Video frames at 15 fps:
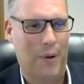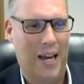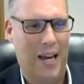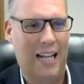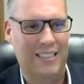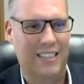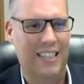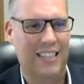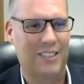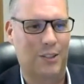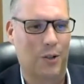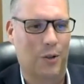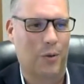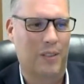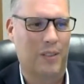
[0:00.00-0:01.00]
we had to this
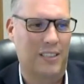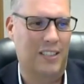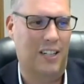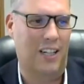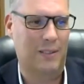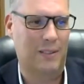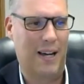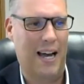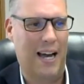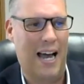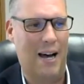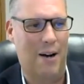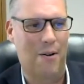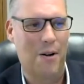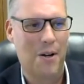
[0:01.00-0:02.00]
call, we discussed about
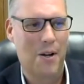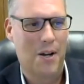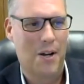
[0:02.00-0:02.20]
how